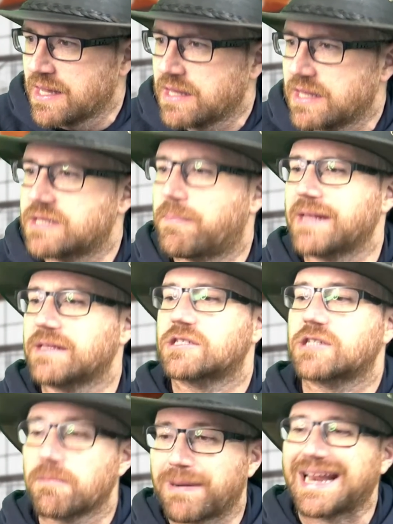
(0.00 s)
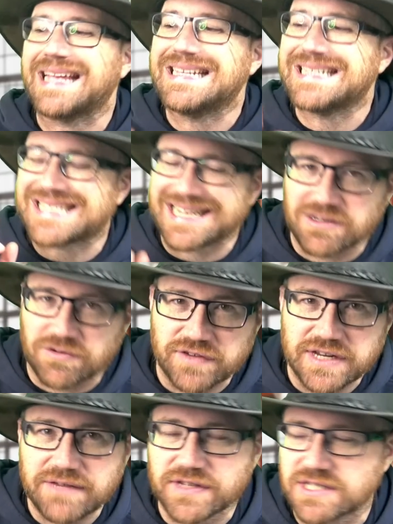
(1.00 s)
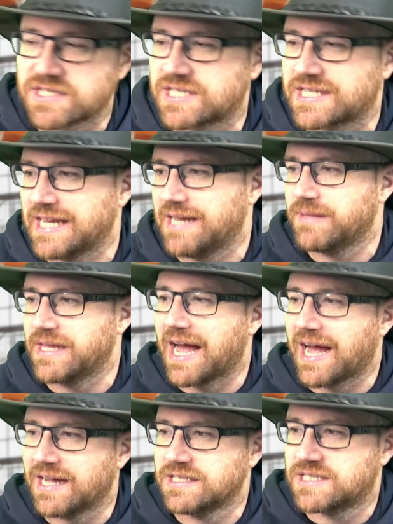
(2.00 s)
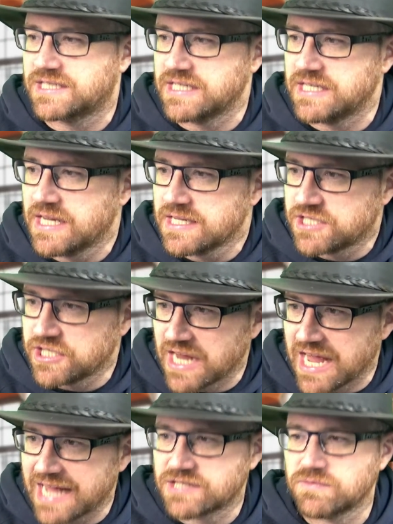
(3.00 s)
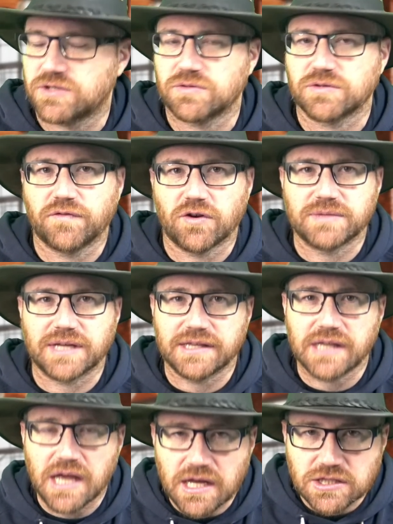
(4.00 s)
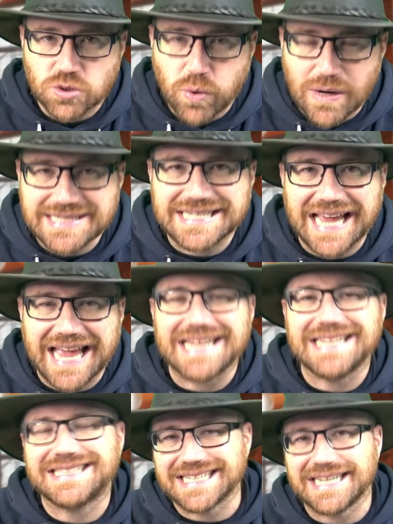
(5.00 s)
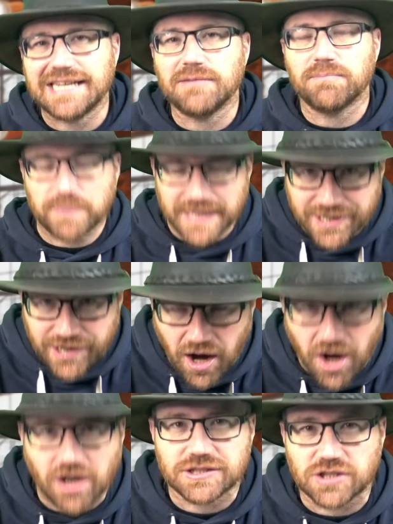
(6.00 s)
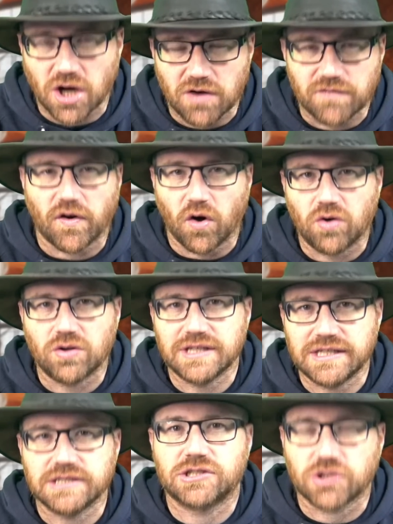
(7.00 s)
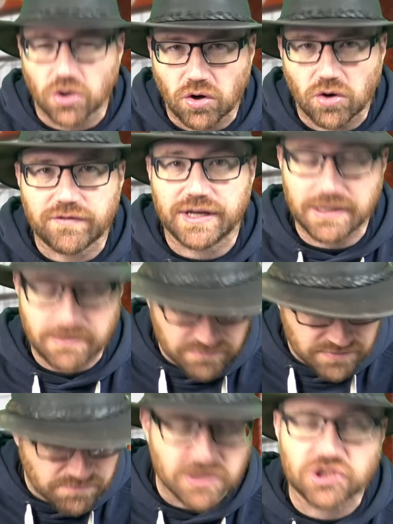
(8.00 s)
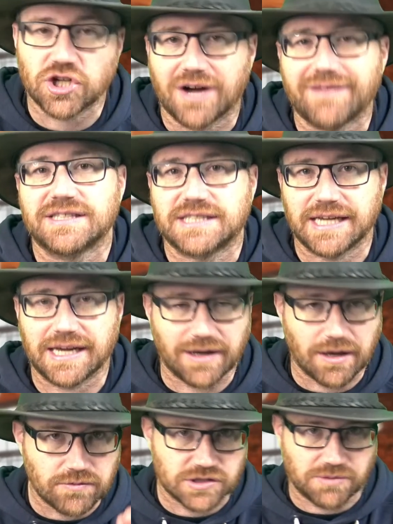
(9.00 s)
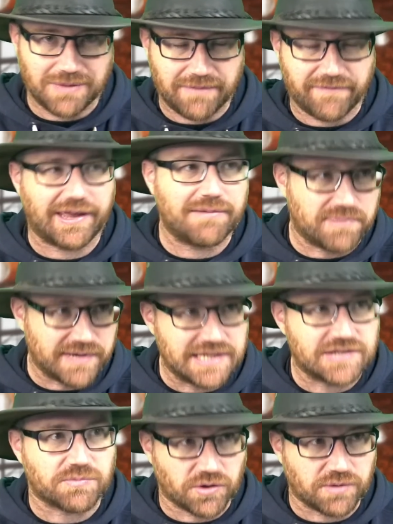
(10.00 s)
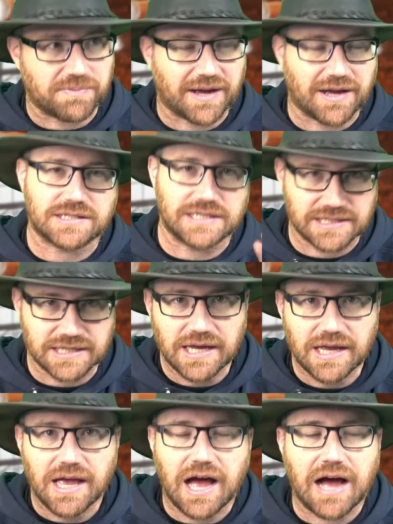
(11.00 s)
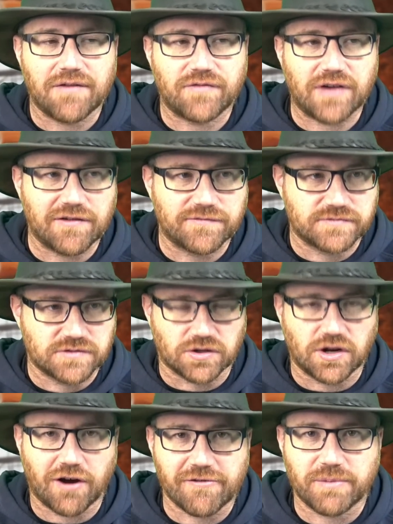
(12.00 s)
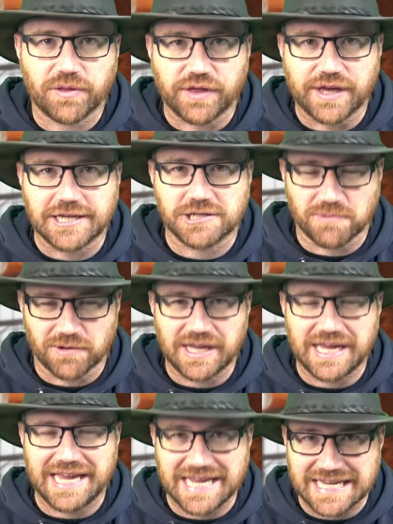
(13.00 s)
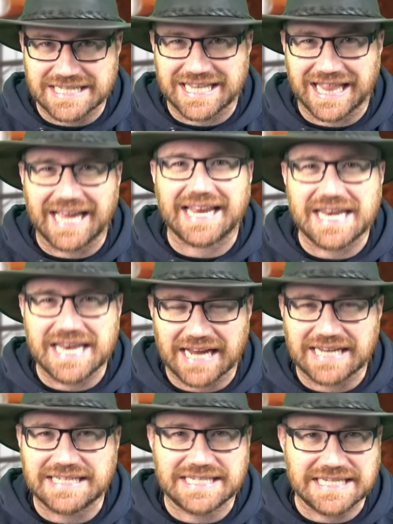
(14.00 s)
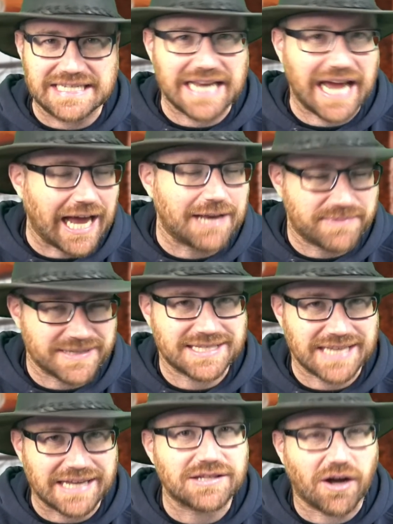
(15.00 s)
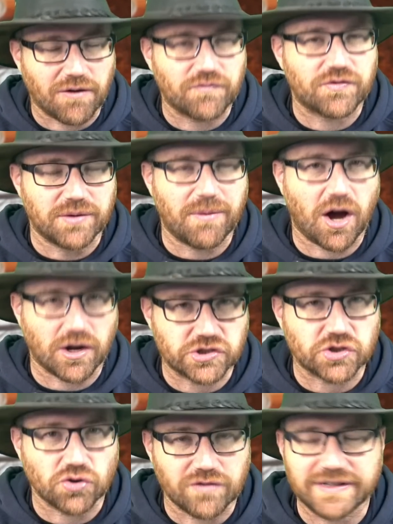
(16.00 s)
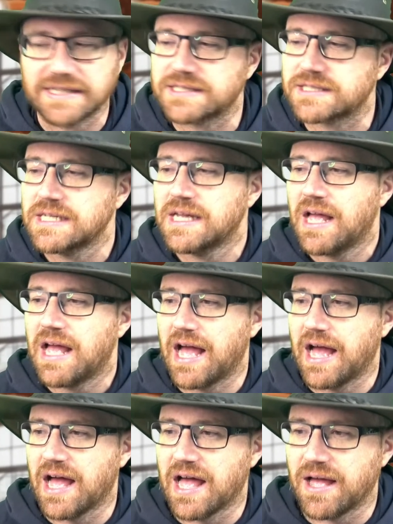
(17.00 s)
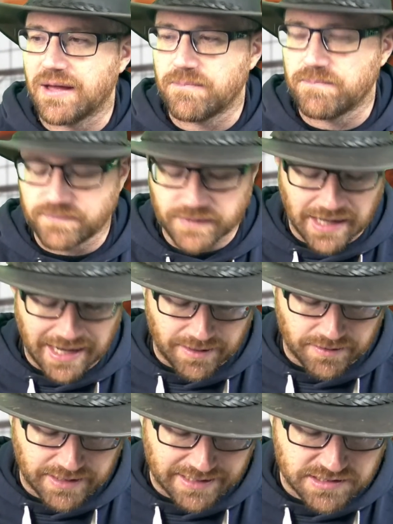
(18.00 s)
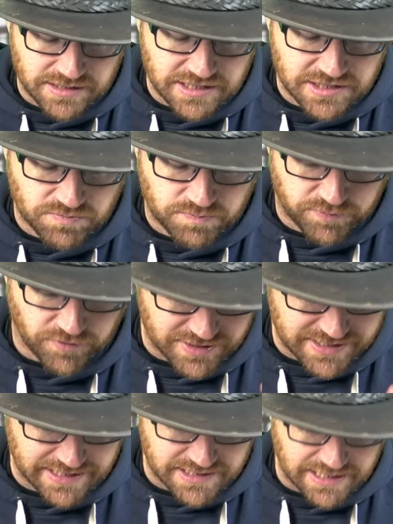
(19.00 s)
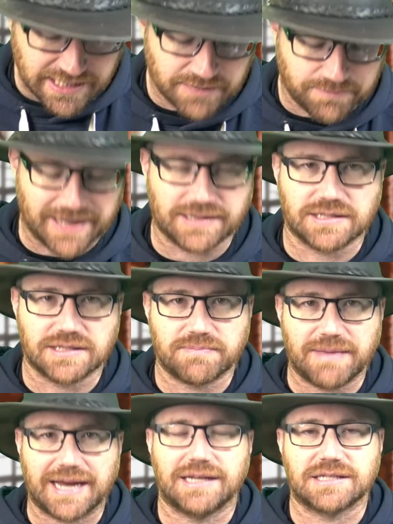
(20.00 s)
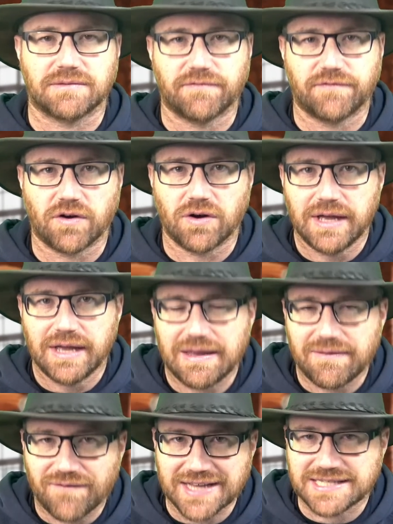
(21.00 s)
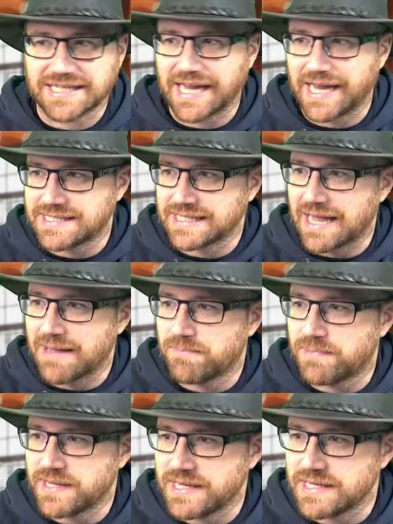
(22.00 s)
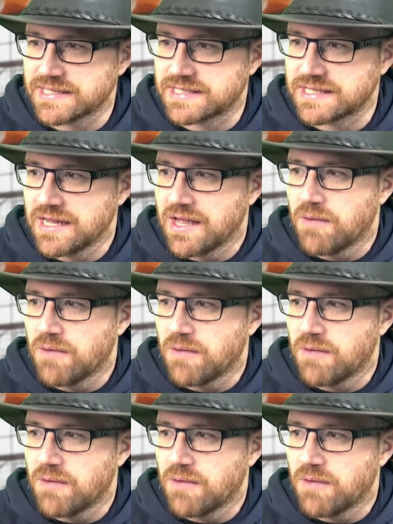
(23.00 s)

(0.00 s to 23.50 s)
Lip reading: Independence Complaints and Grievance Scheme, the ICGS, which was formed in 2018 because of all these Tory majority. I know some other MPs, some other parties have done horrible things, but it is like 99% of them are Tories. So this brought in as an independent mechanism for investigating MPs.